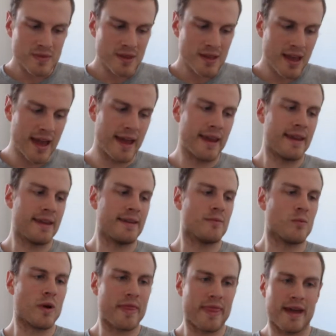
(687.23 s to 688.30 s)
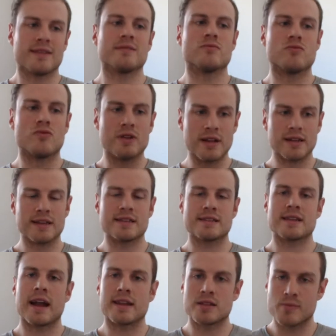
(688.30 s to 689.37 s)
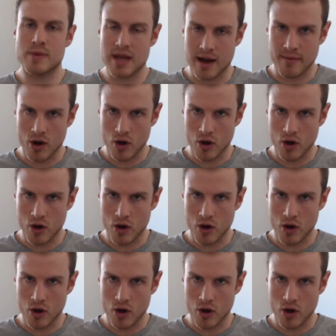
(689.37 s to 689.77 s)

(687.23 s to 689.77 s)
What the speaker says: And when they really started to become